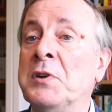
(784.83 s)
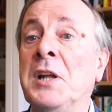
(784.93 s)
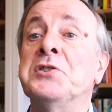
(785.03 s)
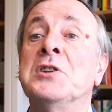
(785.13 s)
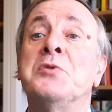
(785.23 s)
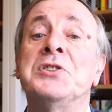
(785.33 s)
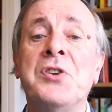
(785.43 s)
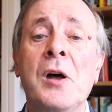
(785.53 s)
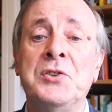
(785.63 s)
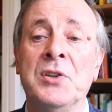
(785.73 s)
Religion's
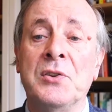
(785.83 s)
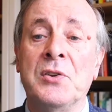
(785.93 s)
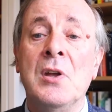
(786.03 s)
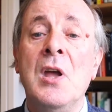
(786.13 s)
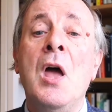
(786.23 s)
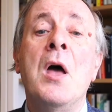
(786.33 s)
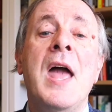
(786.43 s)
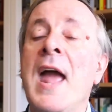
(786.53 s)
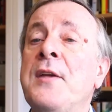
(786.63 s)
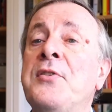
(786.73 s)
resurgent.
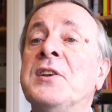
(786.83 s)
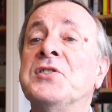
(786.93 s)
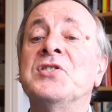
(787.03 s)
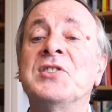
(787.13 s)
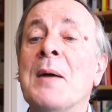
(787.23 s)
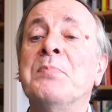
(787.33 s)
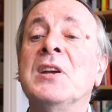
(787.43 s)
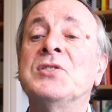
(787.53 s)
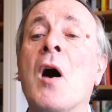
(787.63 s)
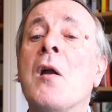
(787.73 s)
Atheists and
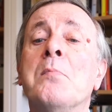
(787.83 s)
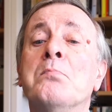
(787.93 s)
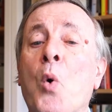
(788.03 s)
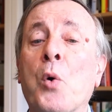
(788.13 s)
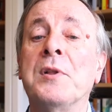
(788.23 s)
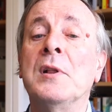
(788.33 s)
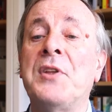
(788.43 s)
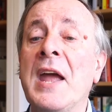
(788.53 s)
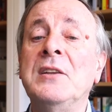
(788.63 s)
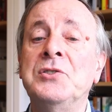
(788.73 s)
skeptics are in mortal
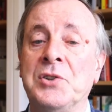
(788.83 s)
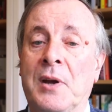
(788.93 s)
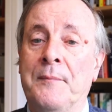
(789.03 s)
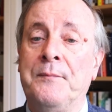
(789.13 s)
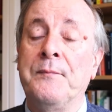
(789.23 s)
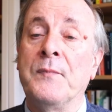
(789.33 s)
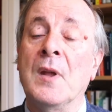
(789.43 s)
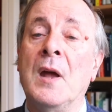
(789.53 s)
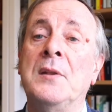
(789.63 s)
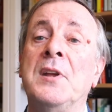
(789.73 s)
danger.
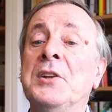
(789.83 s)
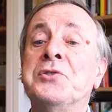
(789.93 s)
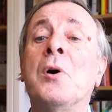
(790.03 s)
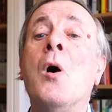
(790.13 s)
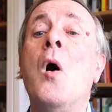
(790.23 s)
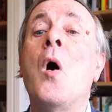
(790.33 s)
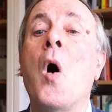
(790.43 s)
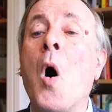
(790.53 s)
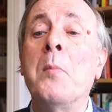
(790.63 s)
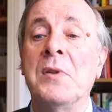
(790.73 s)
And Hitchens
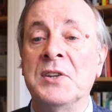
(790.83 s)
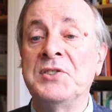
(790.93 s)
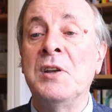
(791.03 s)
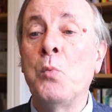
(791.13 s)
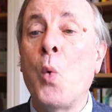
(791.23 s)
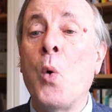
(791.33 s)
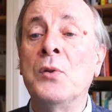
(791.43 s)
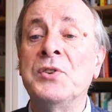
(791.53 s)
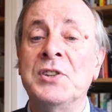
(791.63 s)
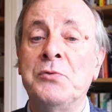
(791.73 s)
ominously
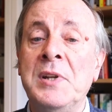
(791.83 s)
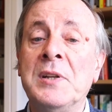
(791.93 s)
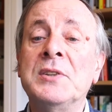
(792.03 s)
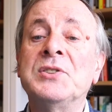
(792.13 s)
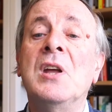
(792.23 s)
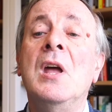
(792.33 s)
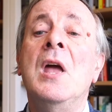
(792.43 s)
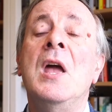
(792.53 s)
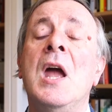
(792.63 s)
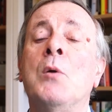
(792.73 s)
warns his readers
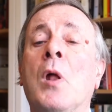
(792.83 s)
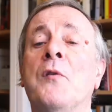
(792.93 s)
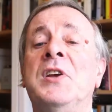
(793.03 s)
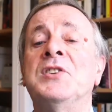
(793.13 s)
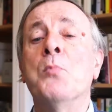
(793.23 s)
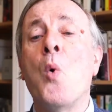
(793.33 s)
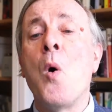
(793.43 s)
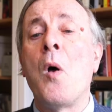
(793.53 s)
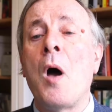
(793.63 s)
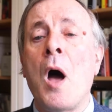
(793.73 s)
in one of his
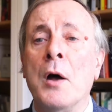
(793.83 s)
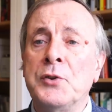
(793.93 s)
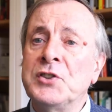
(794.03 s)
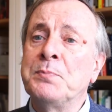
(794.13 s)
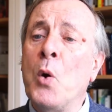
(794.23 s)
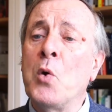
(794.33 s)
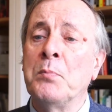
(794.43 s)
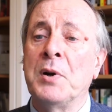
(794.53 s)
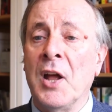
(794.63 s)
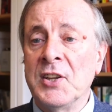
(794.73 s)
more
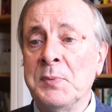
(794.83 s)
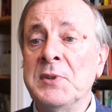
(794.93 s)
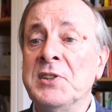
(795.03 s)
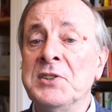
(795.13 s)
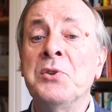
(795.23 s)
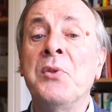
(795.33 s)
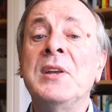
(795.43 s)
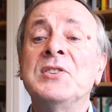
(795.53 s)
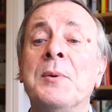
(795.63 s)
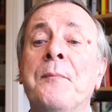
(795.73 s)
outspoken pronouncements. Listen to
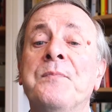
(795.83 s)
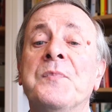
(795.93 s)
this.